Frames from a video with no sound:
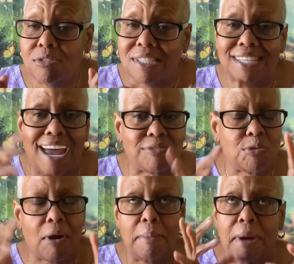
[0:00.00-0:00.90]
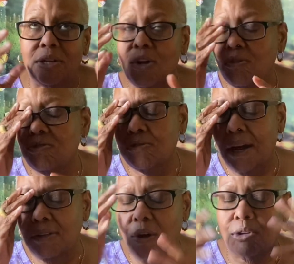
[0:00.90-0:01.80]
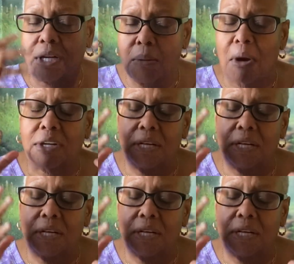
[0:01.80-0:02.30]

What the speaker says: because I have to write my notes so I know to come on